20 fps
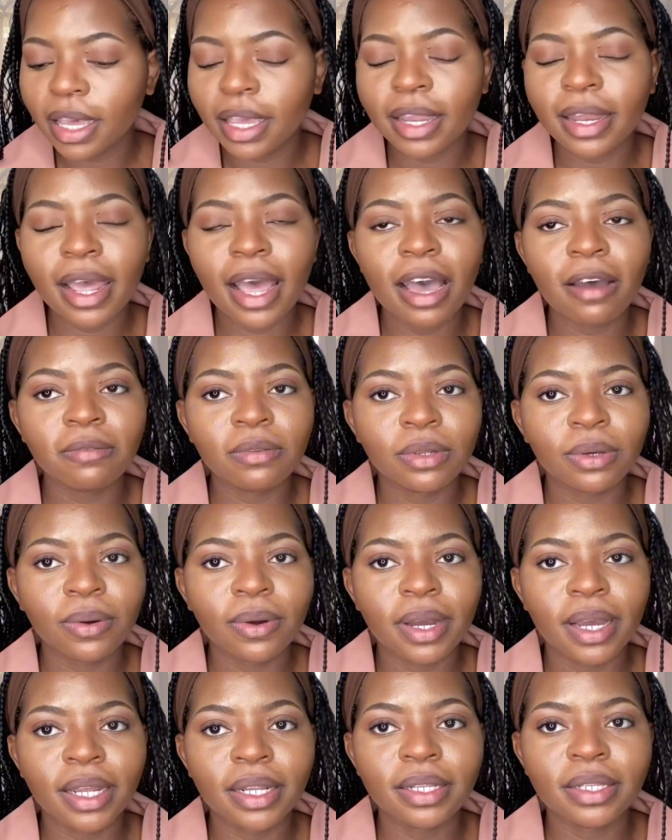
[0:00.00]
And
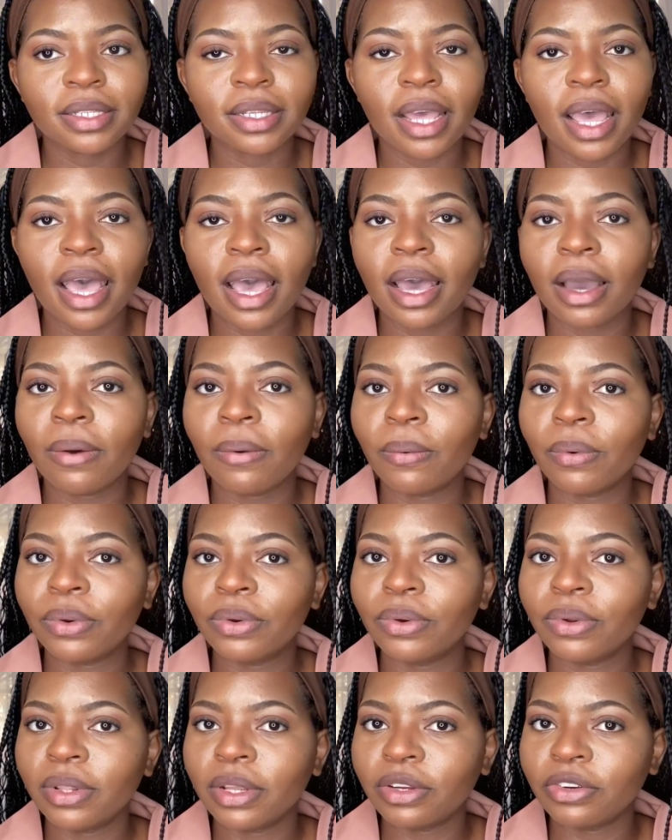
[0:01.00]
afterwards, I
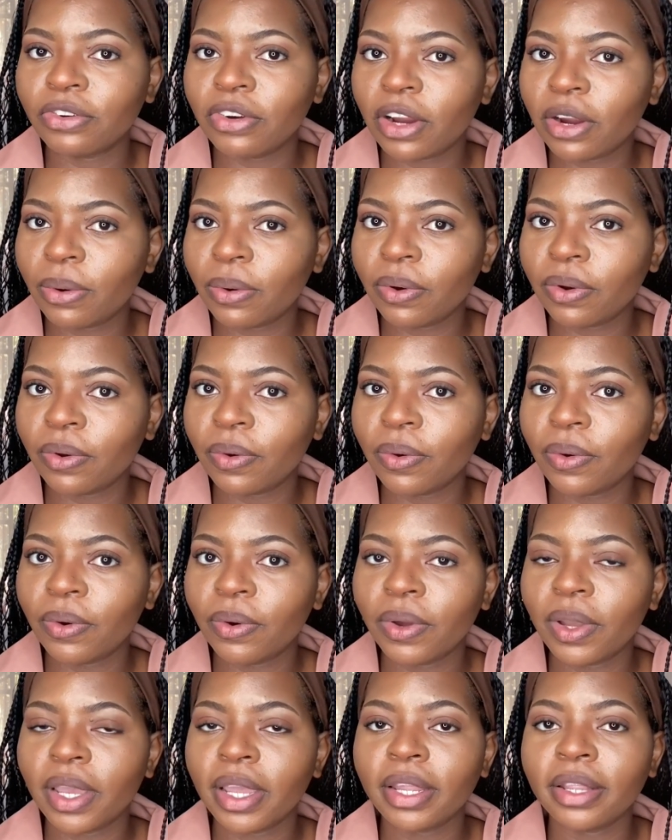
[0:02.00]
will do the trial on
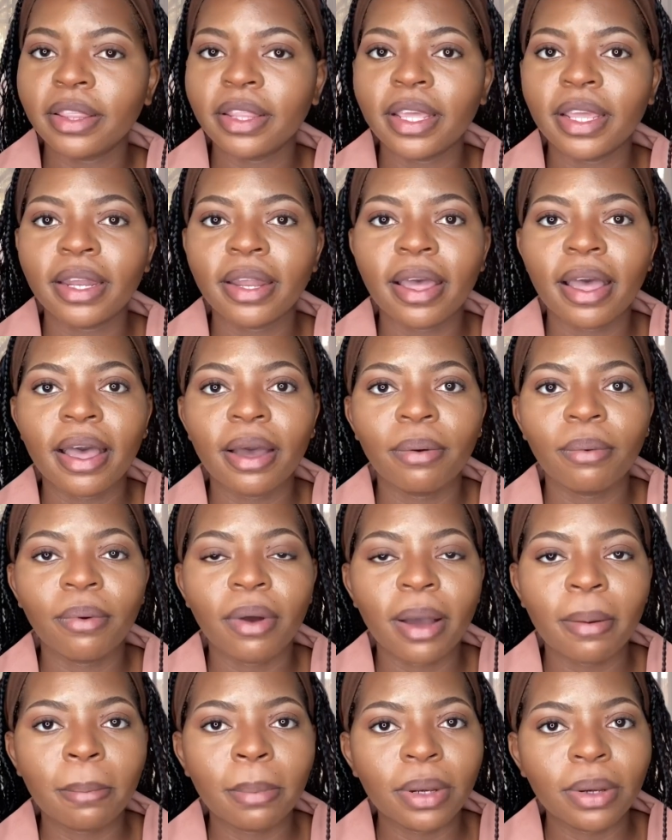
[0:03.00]
home, and then I will
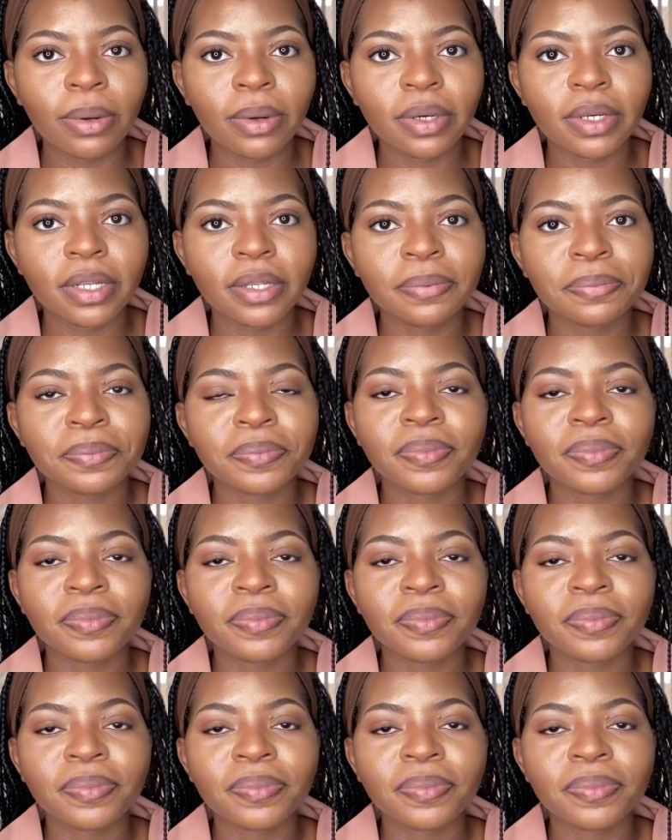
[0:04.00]
upload,